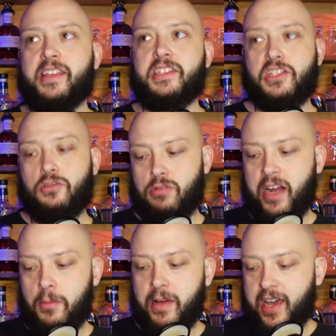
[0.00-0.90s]
This is
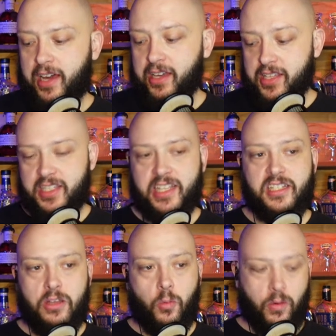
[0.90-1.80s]
right up my alley. This
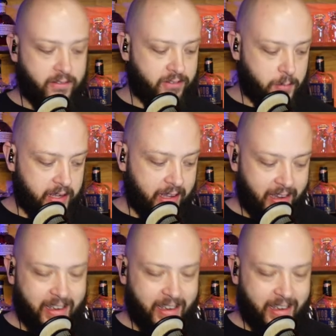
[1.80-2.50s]
is the one for me.